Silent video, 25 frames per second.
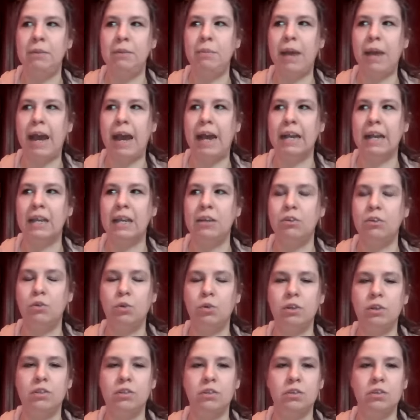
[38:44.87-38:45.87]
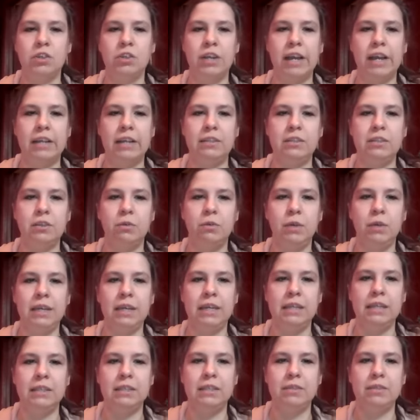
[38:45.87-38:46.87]
back in towards your chest.
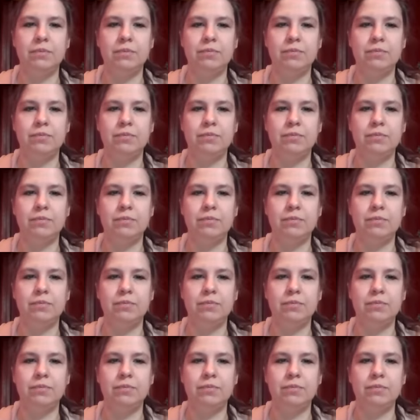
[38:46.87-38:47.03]
Squeeze.